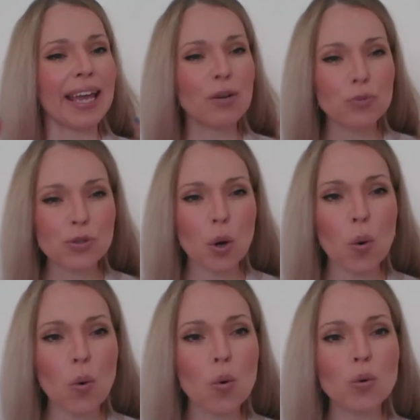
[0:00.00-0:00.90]
It was
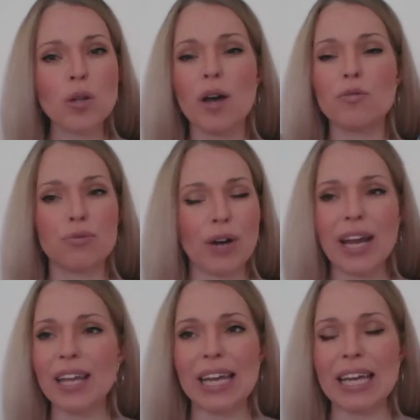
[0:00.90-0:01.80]
all
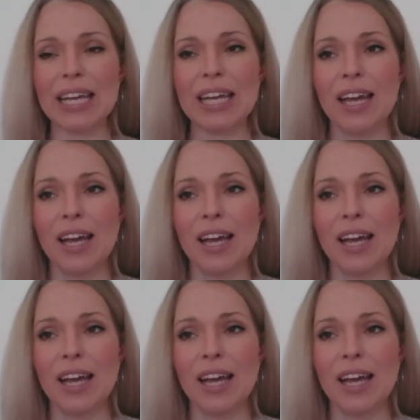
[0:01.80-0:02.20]
really